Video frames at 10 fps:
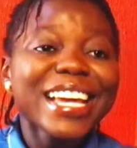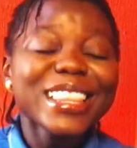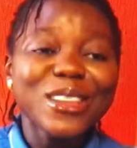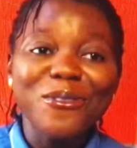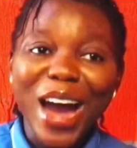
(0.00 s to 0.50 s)

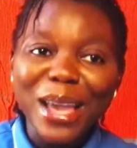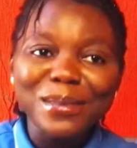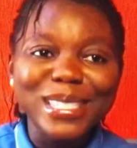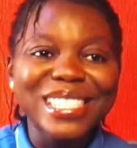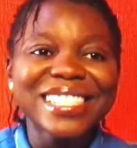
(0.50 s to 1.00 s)
the
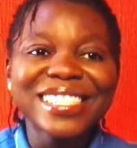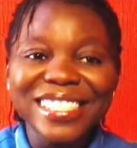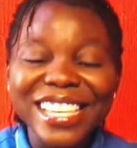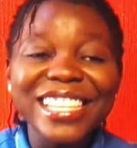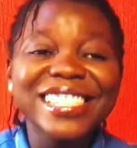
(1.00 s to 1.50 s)
vibes
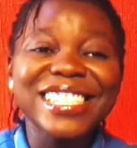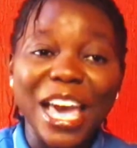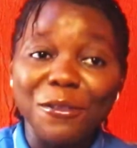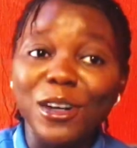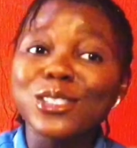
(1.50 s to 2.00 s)
is
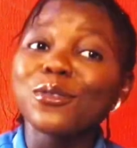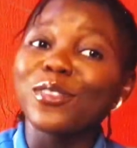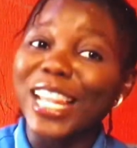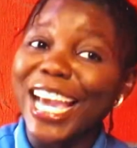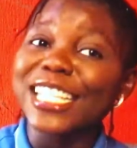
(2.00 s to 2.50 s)
itself want to
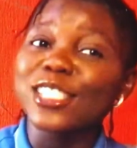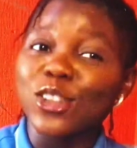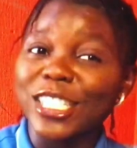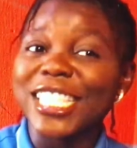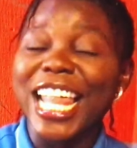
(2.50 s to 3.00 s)
flex, you
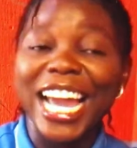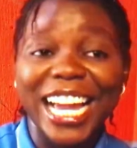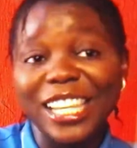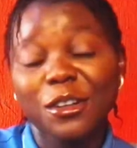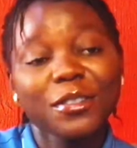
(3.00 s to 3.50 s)
understand, that
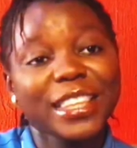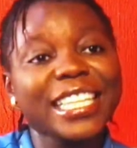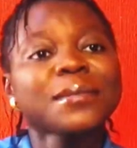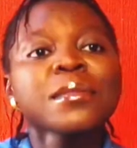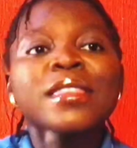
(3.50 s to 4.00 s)
kind of thing.